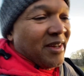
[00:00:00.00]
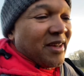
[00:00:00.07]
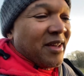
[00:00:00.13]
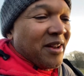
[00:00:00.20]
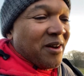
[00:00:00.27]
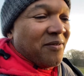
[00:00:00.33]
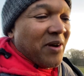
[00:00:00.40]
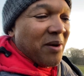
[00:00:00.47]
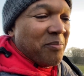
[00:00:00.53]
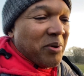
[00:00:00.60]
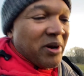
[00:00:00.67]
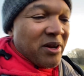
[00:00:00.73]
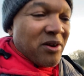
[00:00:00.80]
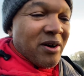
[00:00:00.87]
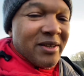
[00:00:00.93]
if I
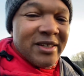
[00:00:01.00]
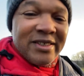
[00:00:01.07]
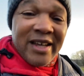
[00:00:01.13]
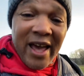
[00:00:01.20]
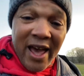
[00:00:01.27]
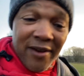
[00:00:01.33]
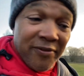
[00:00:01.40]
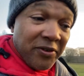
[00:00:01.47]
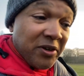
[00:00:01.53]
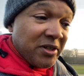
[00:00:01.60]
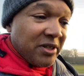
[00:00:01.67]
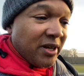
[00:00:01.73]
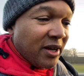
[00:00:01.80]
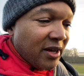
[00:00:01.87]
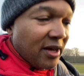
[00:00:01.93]
put in all this
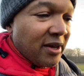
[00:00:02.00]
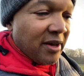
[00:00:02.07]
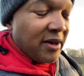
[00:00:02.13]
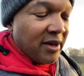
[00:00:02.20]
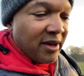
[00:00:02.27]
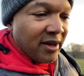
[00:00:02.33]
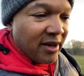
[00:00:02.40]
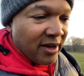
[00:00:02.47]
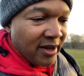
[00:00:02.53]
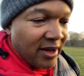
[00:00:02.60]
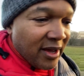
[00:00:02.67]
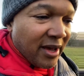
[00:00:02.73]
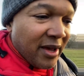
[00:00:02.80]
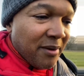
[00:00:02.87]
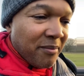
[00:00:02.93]
effort,
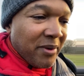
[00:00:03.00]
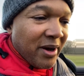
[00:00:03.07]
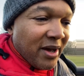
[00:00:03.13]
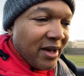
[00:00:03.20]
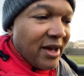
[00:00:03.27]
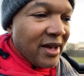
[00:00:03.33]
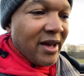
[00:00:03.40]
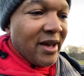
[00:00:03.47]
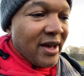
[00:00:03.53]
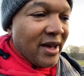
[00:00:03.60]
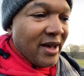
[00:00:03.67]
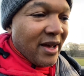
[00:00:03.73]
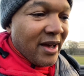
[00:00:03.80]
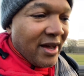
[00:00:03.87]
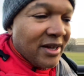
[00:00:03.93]
am I
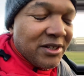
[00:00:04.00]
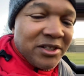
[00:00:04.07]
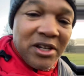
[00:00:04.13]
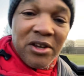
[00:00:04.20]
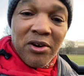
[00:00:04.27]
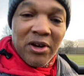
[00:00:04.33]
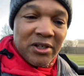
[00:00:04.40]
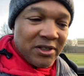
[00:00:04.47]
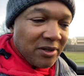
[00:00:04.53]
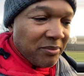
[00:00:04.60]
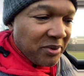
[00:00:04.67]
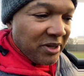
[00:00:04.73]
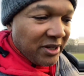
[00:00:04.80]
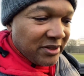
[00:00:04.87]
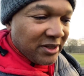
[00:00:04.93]
actually going to
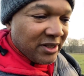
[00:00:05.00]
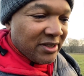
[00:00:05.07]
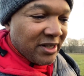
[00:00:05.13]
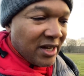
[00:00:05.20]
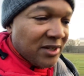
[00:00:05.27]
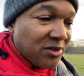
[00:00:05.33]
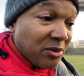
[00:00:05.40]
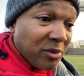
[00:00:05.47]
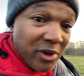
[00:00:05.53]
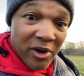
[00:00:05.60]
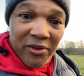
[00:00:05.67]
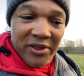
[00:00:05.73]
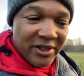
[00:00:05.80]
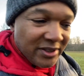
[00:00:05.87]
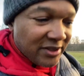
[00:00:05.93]
be successful?
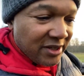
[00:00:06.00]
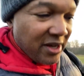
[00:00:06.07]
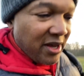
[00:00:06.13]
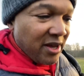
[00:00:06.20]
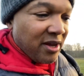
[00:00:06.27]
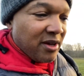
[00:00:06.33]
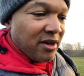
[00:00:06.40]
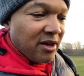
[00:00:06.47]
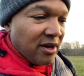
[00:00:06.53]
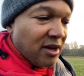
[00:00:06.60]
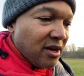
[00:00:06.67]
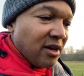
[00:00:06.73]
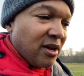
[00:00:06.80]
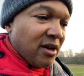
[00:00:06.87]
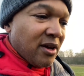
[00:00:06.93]
Will this thing
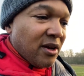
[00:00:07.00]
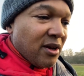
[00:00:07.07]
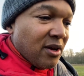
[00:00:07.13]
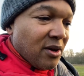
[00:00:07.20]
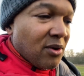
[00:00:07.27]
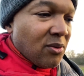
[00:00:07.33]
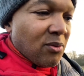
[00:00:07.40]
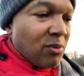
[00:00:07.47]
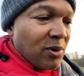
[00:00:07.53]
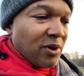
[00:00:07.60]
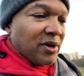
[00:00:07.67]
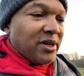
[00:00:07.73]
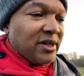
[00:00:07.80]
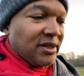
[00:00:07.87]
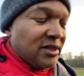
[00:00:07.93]

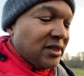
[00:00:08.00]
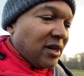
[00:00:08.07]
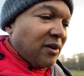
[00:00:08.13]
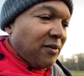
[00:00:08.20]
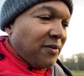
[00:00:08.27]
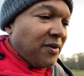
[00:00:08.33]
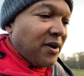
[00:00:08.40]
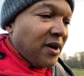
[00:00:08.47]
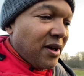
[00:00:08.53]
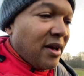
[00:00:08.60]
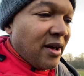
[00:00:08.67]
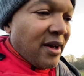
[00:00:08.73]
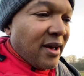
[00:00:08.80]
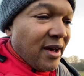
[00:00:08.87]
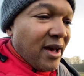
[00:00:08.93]
work itself
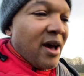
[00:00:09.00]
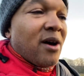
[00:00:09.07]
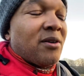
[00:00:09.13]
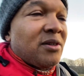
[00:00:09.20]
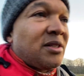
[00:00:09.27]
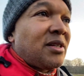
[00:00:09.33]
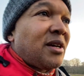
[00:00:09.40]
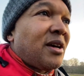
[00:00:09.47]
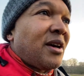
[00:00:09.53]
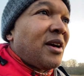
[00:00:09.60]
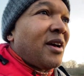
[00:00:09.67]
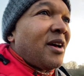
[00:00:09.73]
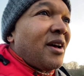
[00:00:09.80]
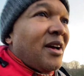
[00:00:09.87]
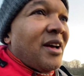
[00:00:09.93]
out?
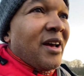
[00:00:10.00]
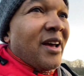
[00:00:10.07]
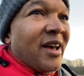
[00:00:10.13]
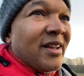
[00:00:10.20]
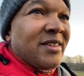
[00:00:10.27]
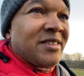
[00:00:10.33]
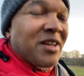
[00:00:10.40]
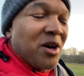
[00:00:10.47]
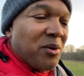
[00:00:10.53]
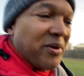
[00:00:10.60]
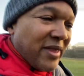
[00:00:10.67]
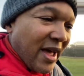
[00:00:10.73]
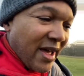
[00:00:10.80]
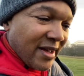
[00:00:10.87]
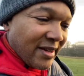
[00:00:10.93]
And so
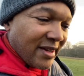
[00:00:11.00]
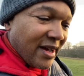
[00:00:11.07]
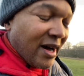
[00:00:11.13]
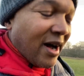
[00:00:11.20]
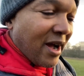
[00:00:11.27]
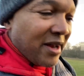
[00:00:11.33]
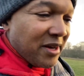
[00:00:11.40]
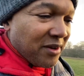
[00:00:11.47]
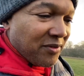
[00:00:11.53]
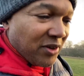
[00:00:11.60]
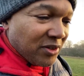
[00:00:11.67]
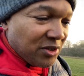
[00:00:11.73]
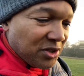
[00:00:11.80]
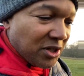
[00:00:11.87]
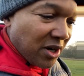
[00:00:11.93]
with that kind of
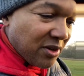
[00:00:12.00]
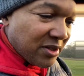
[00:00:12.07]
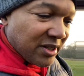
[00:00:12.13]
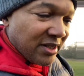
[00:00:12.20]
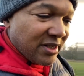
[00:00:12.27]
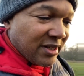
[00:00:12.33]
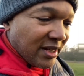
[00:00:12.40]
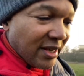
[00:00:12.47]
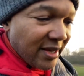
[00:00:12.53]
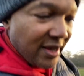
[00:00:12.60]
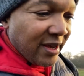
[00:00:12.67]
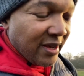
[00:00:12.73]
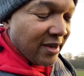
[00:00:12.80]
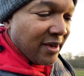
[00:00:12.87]
uncertainty,